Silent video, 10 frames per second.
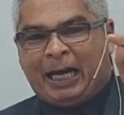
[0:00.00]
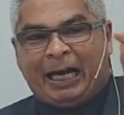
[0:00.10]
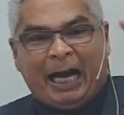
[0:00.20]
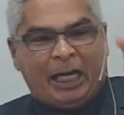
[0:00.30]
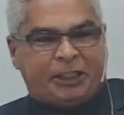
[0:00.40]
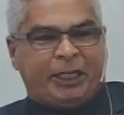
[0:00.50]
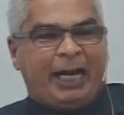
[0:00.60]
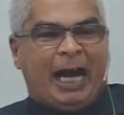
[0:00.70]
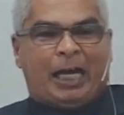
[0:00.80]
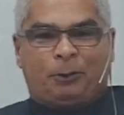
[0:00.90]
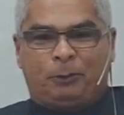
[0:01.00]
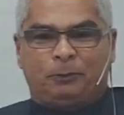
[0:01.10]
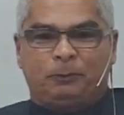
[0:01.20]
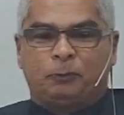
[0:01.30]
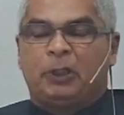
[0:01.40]
So Cain will
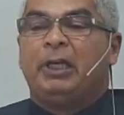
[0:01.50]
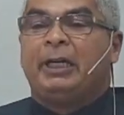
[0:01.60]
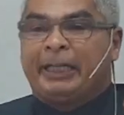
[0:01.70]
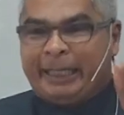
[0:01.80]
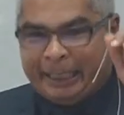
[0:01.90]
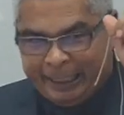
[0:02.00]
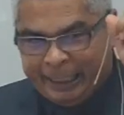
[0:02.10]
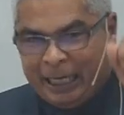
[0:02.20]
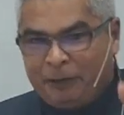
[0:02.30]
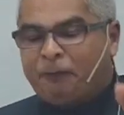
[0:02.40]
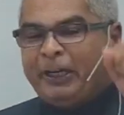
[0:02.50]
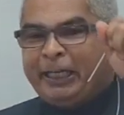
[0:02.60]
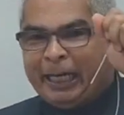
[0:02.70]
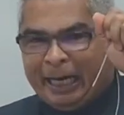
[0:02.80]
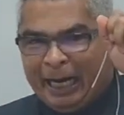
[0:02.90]
be cursed with would be.